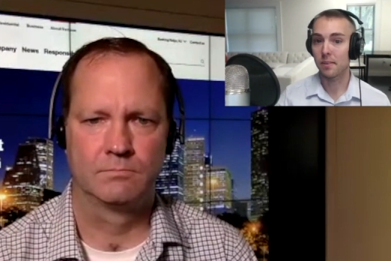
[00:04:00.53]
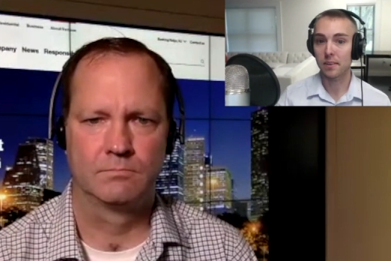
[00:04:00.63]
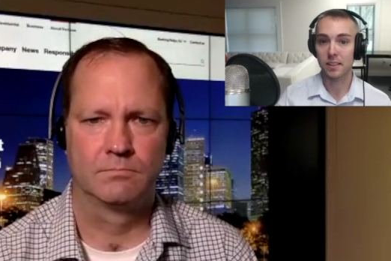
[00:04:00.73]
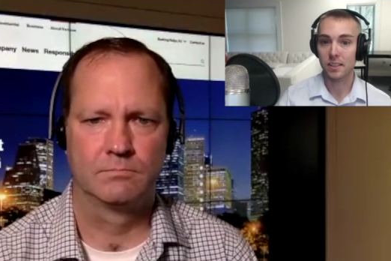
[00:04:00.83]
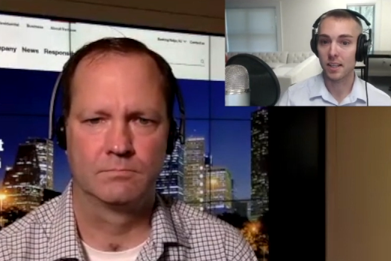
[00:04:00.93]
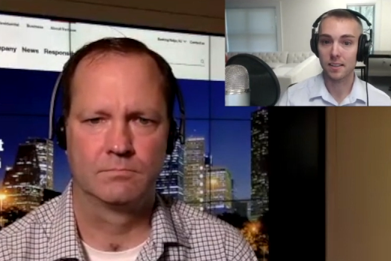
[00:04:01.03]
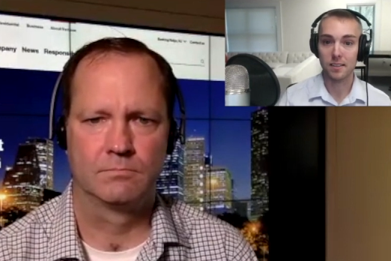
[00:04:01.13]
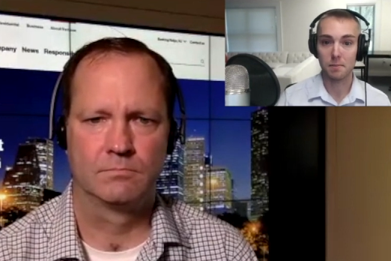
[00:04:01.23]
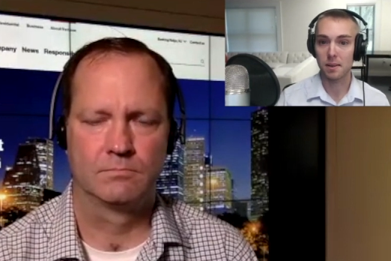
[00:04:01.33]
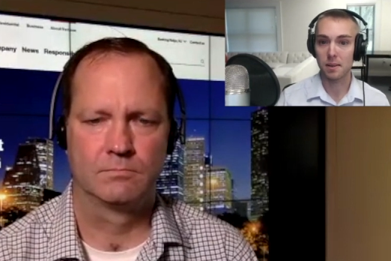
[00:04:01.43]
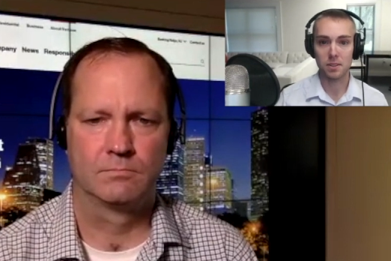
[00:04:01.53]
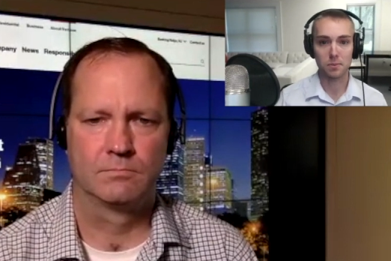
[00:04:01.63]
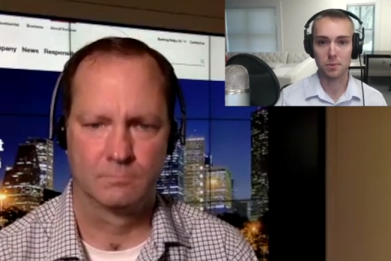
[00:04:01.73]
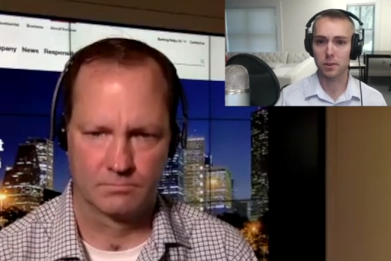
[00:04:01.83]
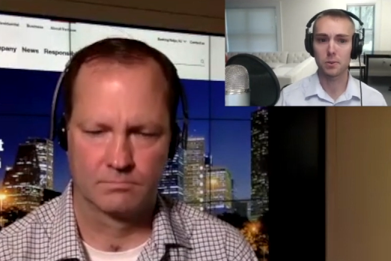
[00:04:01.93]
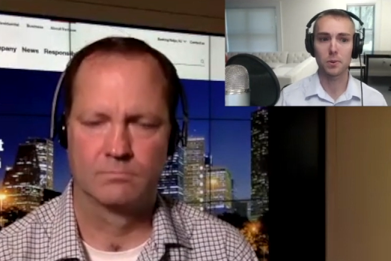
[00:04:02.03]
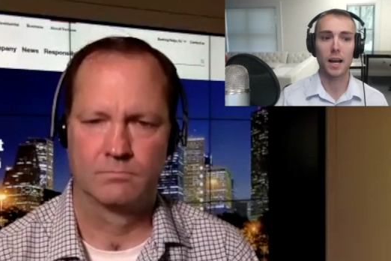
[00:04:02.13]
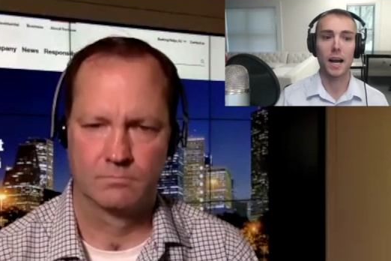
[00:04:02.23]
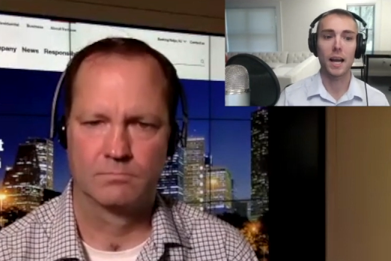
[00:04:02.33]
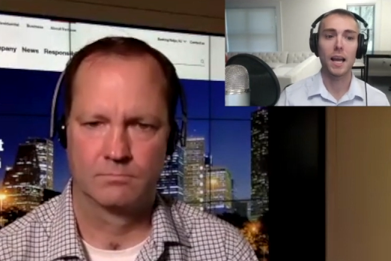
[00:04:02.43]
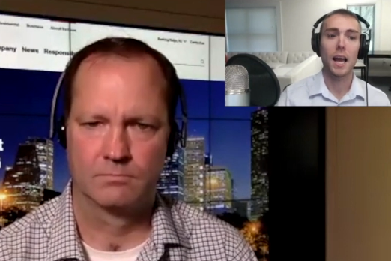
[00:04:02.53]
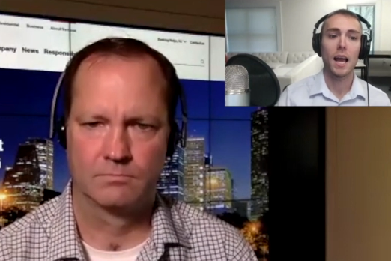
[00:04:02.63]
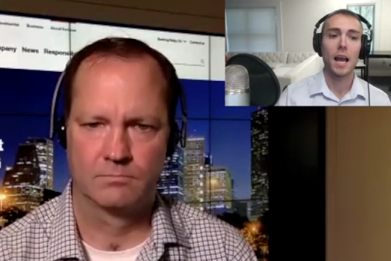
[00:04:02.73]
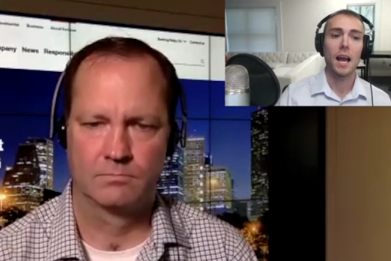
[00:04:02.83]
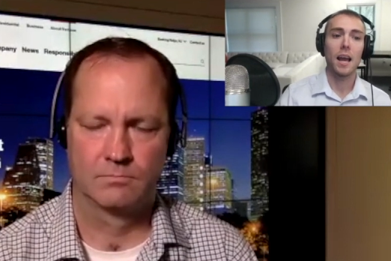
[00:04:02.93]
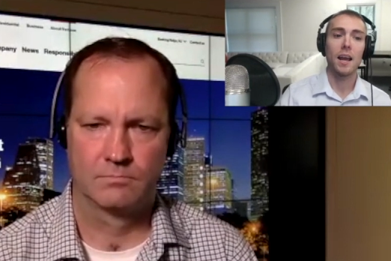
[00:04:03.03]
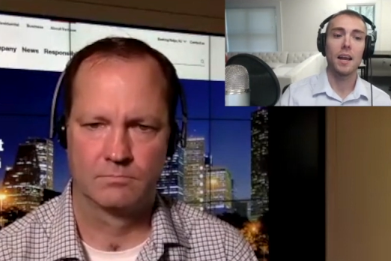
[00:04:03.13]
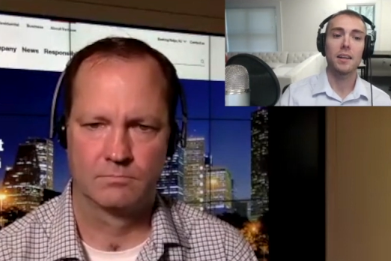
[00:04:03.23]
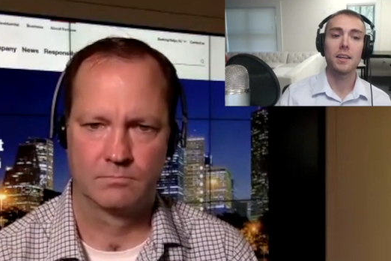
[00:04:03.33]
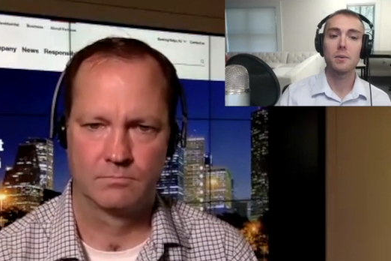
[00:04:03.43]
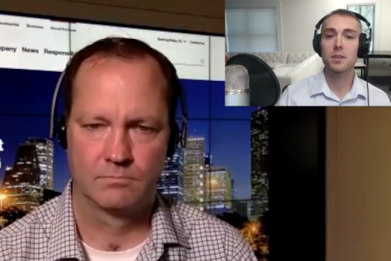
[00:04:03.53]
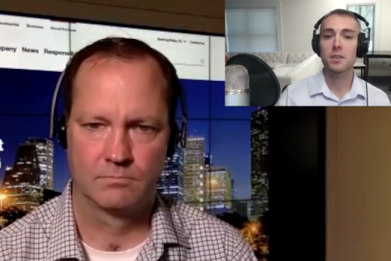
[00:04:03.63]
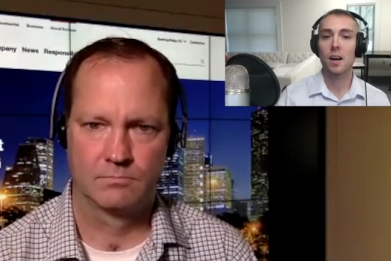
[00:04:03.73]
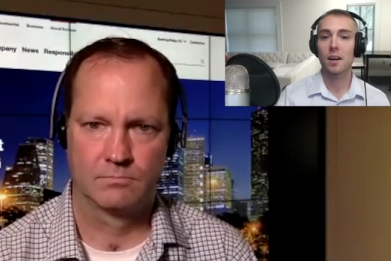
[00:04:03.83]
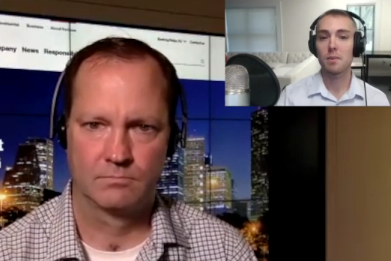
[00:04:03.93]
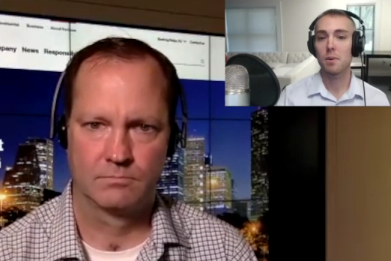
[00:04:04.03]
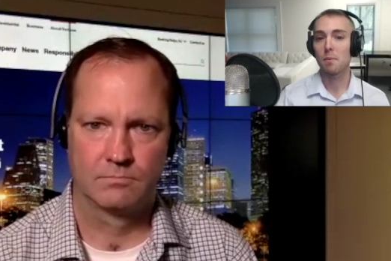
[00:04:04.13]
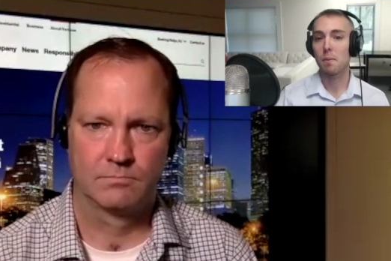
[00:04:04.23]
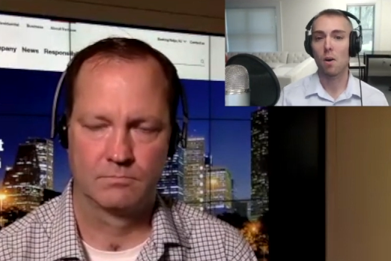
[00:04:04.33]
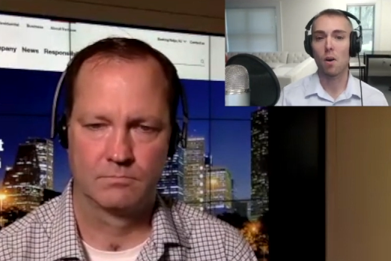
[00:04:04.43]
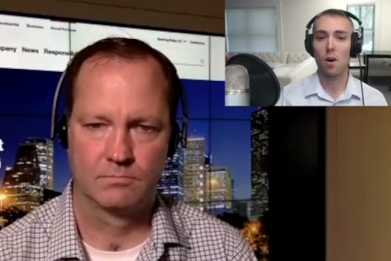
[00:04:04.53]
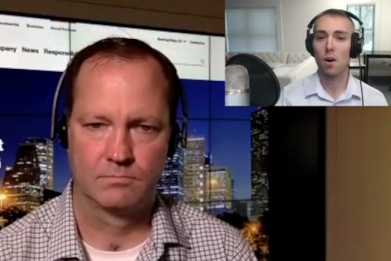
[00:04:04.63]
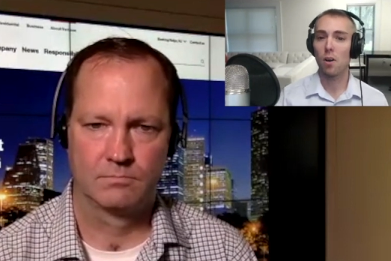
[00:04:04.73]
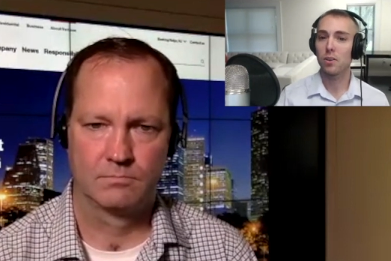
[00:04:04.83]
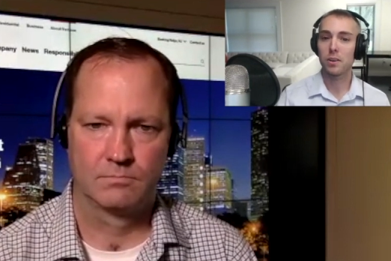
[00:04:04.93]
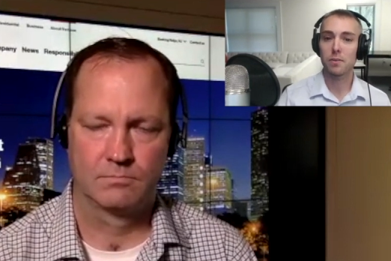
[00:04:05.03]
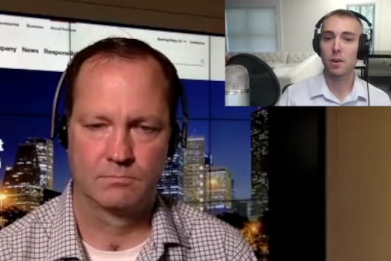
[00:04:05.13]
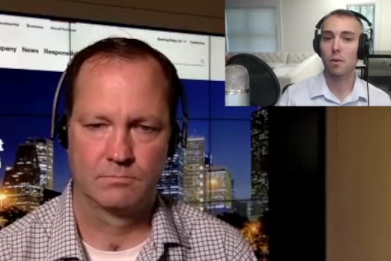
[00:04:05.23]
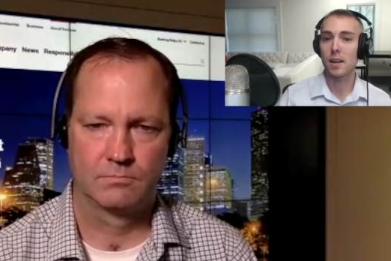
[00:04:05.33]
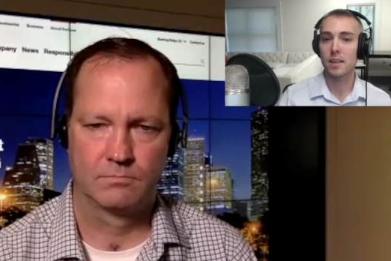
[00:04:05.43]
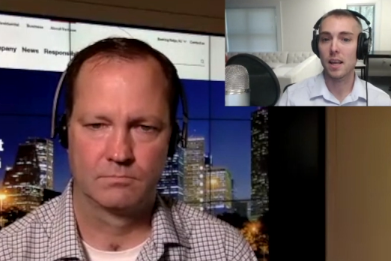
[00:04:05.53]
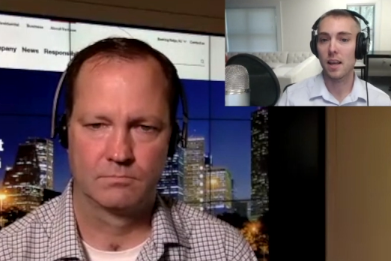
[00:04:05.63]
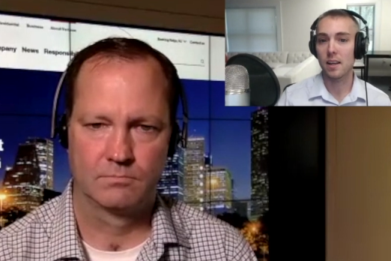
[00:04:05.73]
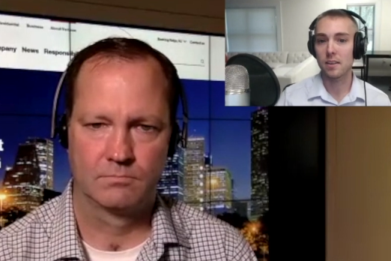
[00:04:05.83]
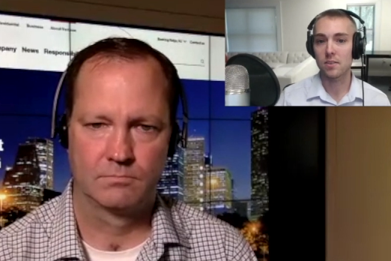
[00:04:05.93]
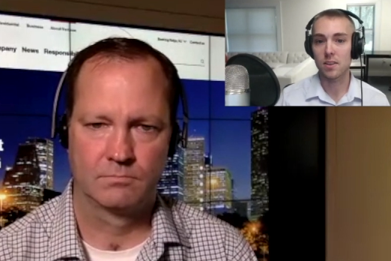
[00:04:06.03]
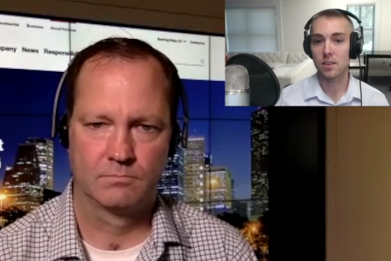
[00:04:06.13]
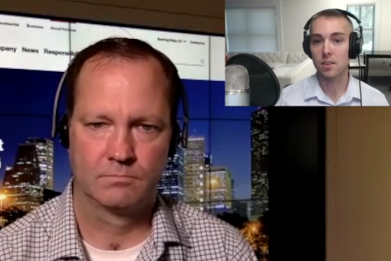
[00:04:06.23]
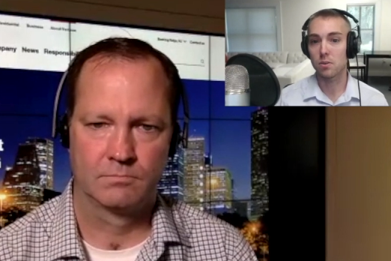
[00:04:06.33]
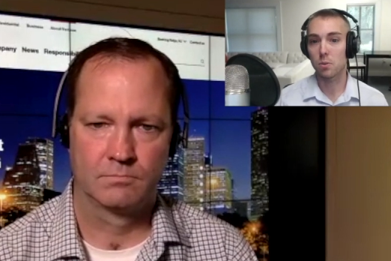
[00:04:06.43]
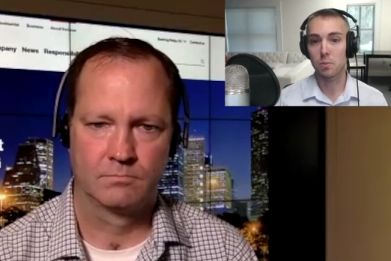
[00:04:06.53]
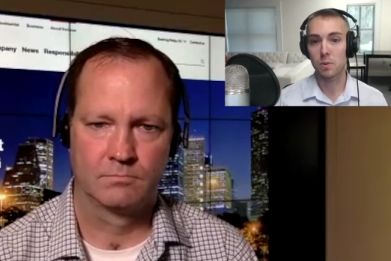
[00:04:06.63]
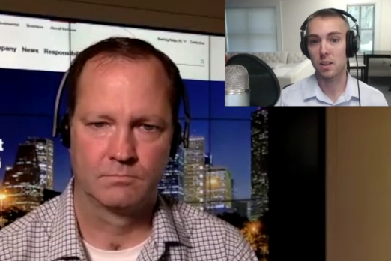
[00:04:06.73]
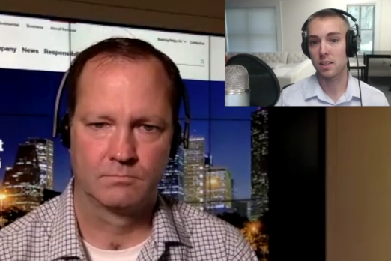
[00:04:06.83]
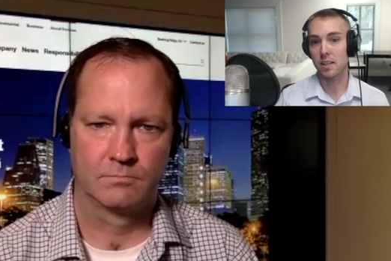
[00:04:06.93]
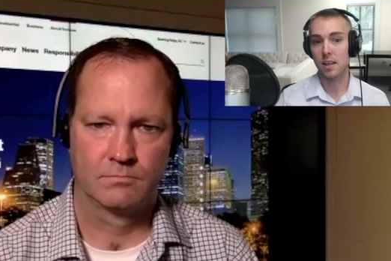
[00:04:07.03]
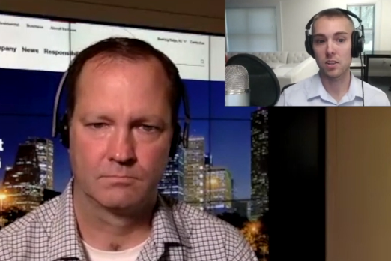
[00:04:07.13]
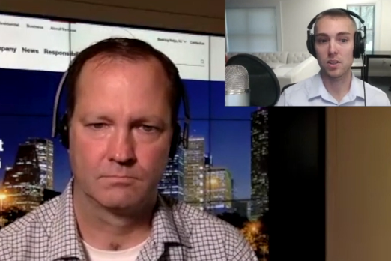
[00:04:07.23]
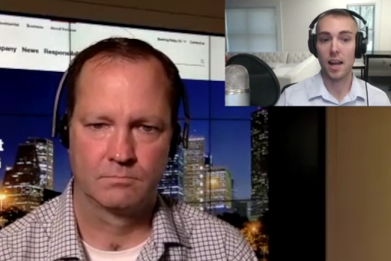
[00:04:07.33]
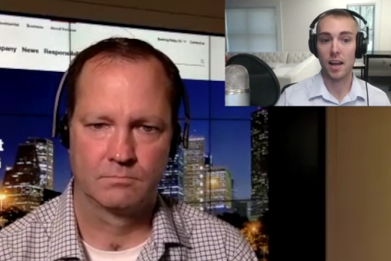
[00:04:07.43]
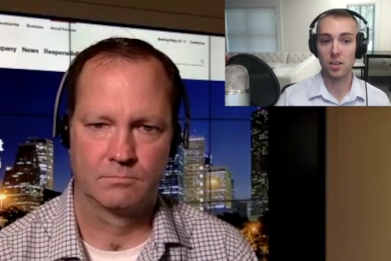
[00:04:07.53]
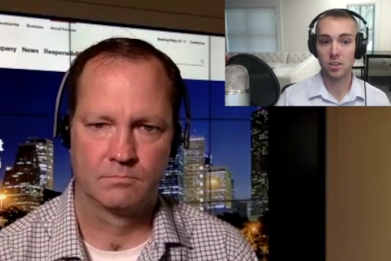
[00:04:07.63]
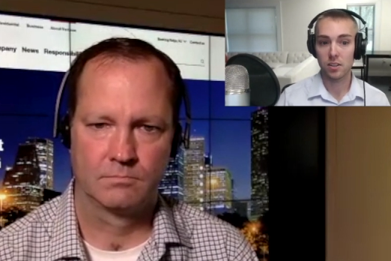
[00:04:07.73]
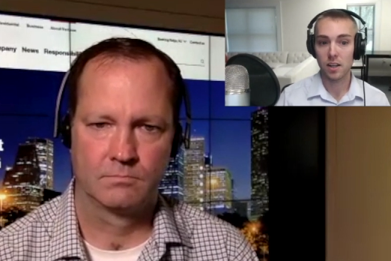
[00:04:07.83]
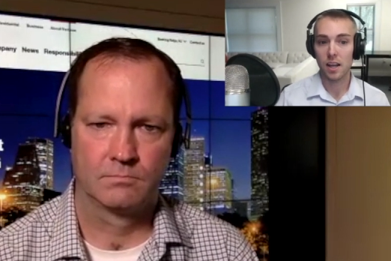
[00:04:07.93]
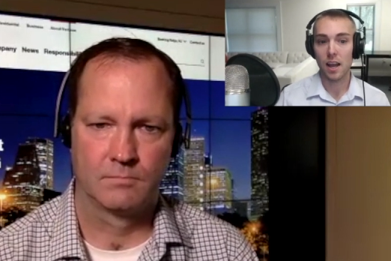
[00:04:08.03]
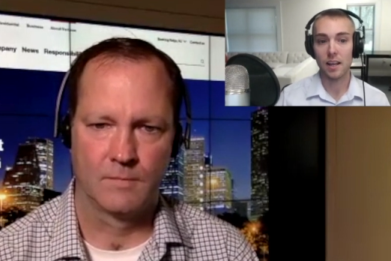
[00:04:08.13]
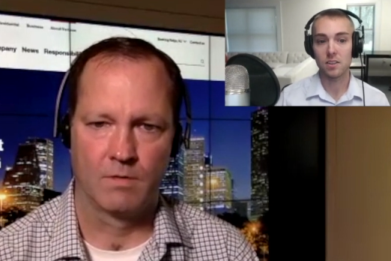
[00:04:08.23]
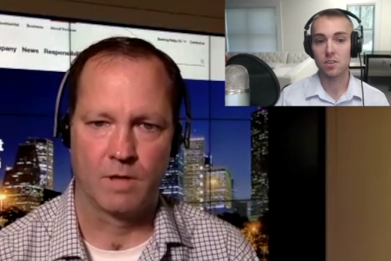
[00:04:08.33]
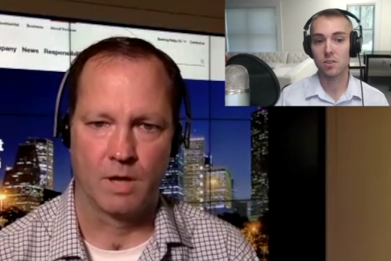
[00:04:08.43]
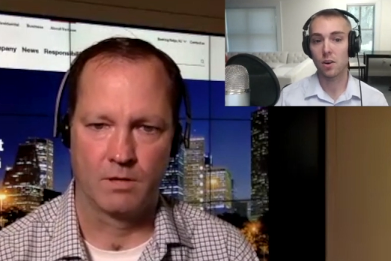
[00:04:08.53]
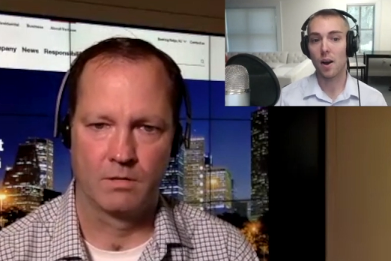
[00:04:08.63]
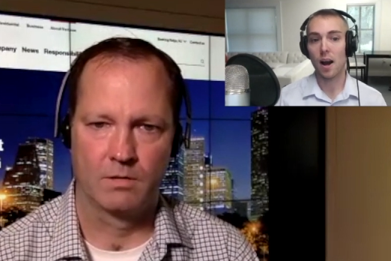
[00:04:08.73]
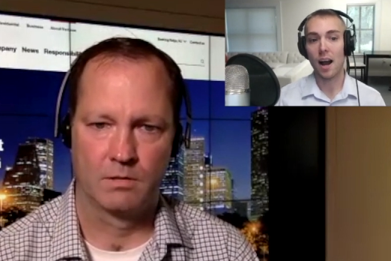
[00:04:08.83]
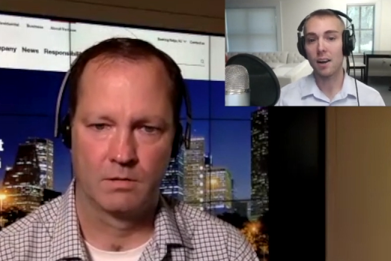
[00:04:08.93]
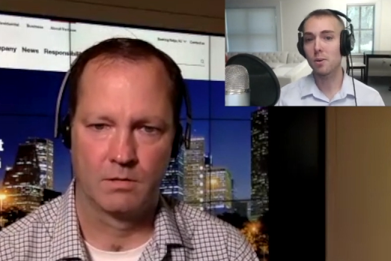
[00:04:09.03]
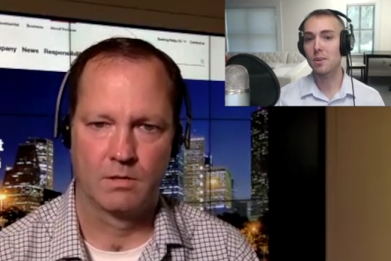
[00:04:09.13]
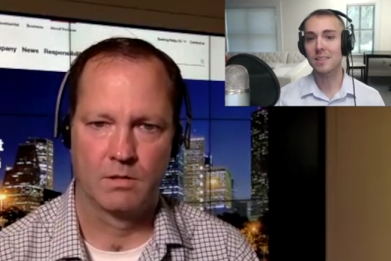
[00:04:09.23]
Speaker 1: If you ever get the chance to meet him, just a really cool guy. And he was talking to me about all the different great things that they're doing with the intelligent edge. And okay. so I